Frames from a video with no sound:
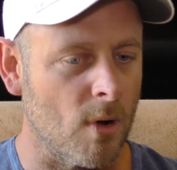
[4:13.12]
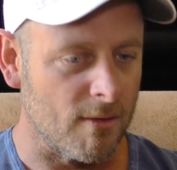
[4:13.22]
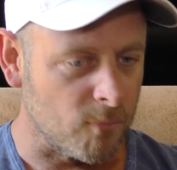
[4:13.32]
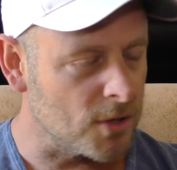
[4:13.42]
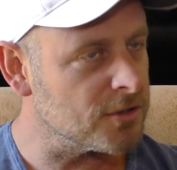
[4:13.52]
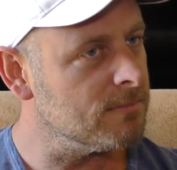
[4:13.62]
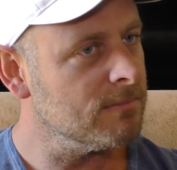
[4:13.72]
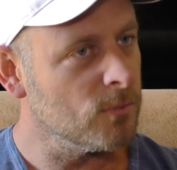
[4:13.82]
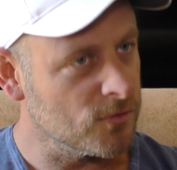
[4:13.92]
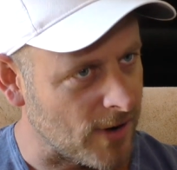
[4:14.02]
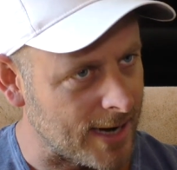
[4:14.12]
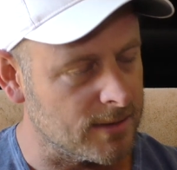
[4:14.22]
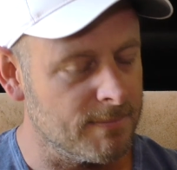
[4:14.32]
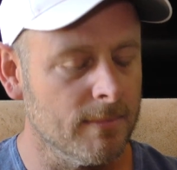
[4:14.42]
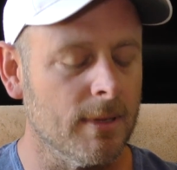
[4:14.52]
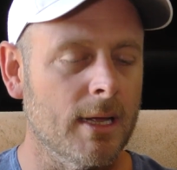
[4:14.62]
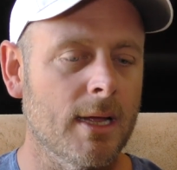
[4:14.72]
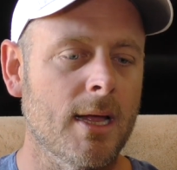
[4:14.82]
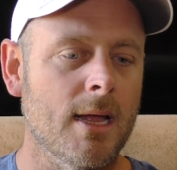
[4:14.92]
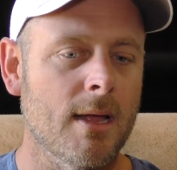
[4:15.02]
I've watched him. We've tracked
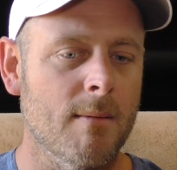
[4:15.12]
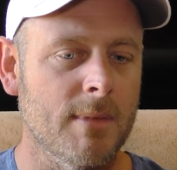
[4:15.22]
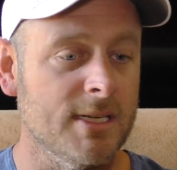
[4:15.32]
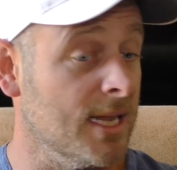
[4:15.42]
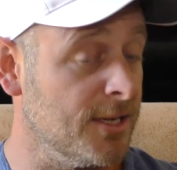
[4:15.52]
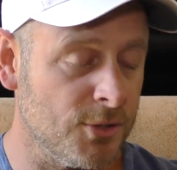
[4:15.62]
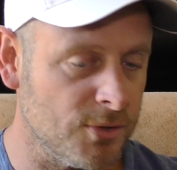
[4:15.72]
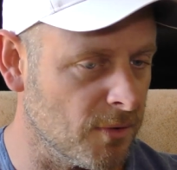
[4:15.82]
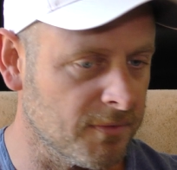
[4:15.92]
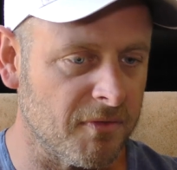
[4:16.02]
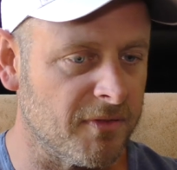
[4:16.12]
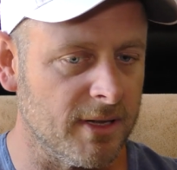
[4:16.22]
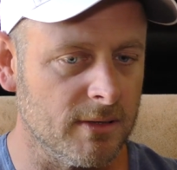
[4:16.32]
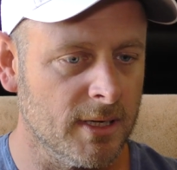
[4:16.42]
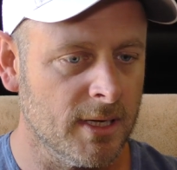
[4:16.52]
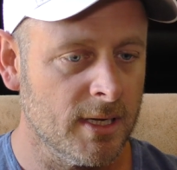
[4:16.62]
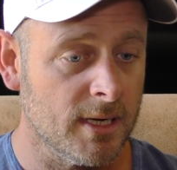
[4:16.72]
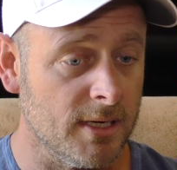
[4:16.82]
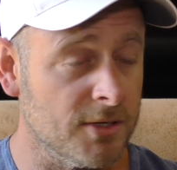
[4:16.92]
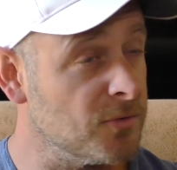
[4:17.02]
him. He's had issues off the field.
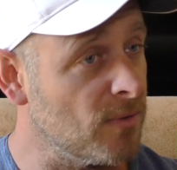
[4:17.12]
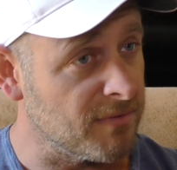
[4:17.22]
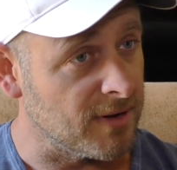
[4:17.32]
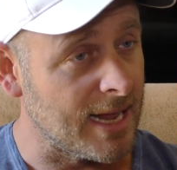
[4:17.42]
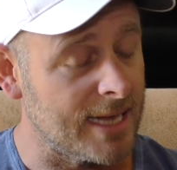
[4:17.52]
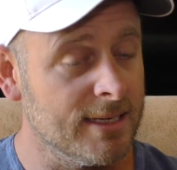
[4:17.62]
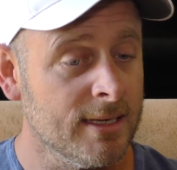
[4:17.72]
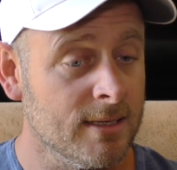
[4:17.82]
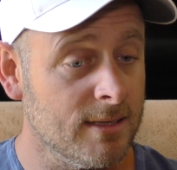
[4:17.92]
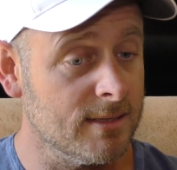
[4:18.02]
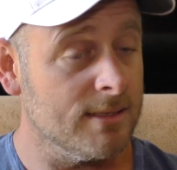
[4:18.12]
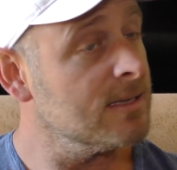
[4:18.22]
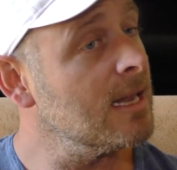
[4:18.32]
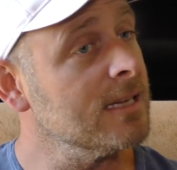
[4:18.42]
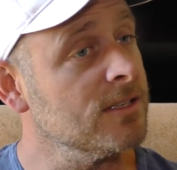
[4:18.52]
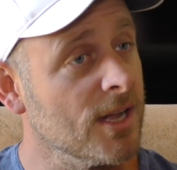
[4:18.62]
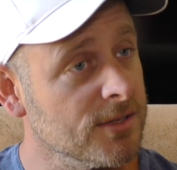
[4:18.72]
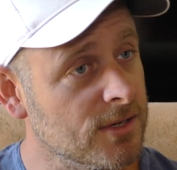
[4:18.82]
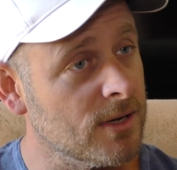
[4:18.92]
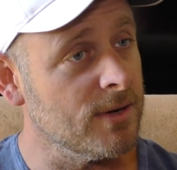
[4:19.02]
He's a terrific lad. This is his last
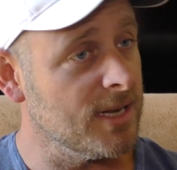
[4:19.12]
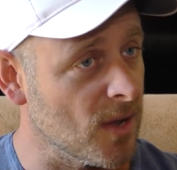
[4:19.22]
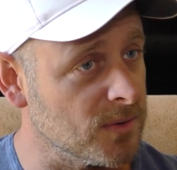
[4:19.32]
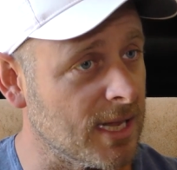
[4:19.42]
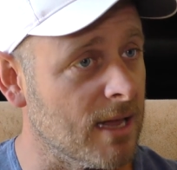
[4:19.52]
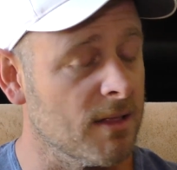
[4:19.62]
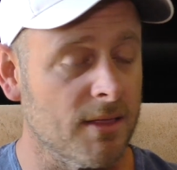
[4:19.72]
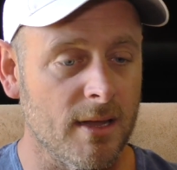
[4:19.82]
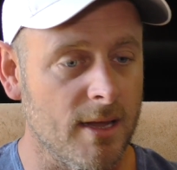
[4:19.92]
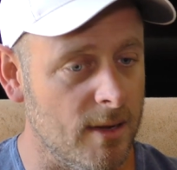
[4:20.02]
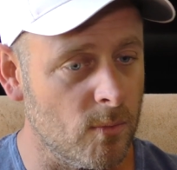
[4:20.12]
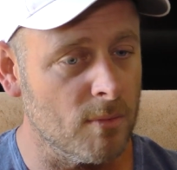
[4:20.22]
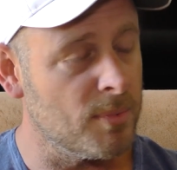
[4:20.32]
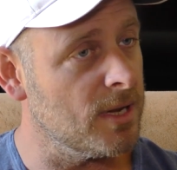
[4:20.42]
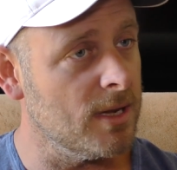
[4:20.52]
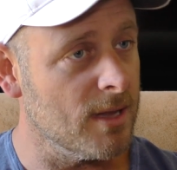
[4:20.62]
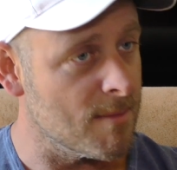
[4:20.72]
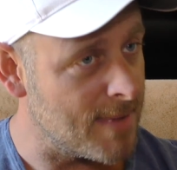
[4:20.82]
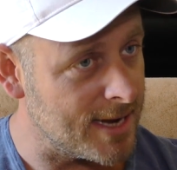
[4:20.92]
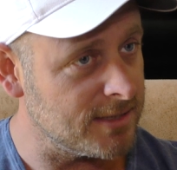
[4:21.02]
chance saloon. He knows that. I think he will be
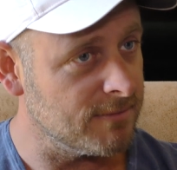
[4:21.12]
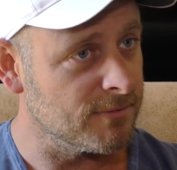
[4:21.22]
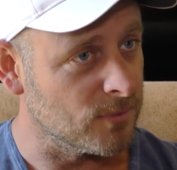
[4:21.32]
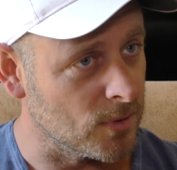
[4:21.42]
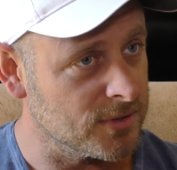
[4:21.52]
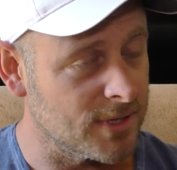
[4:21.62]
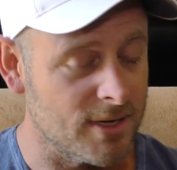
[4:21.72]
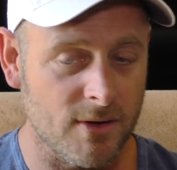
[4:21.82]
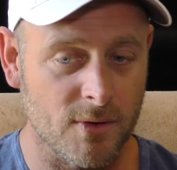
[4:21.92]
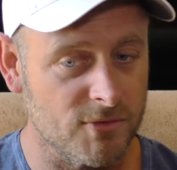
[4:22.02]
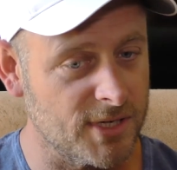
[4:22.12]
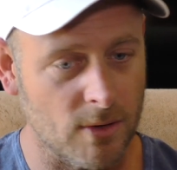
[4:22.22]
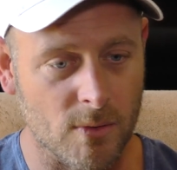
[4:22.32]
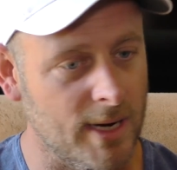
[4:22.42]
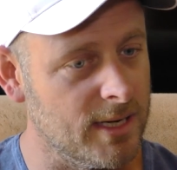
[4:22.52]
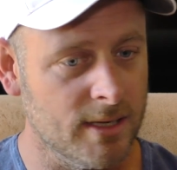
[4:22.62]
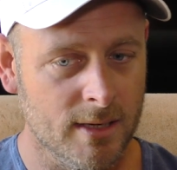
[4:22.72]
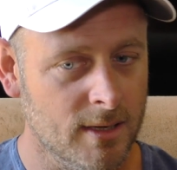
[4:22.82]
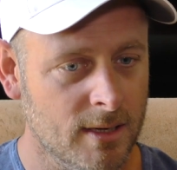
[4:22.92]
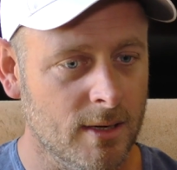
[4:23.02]
amazing for us. And you can see already
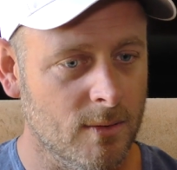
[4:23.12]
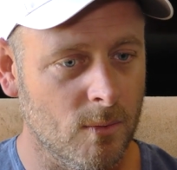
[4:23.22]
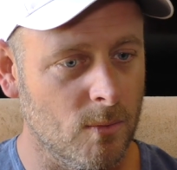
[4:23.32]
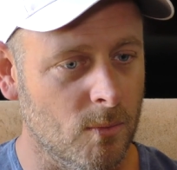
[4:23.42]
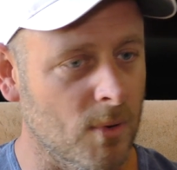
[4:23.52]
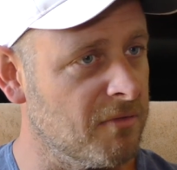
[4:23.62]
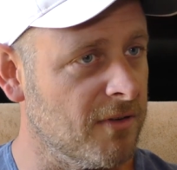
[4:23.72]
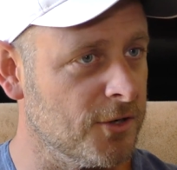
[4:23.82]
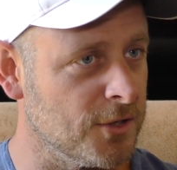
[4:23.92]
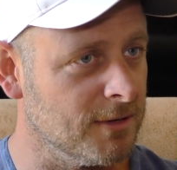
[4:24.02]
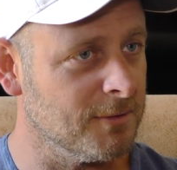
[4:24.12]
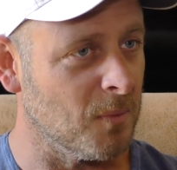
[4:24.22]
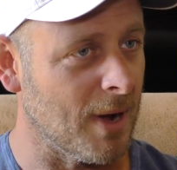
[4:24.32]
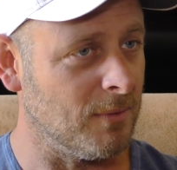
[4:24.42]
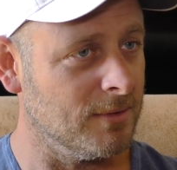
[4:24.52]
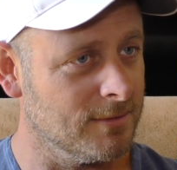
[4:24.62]
what a finisher. Wow.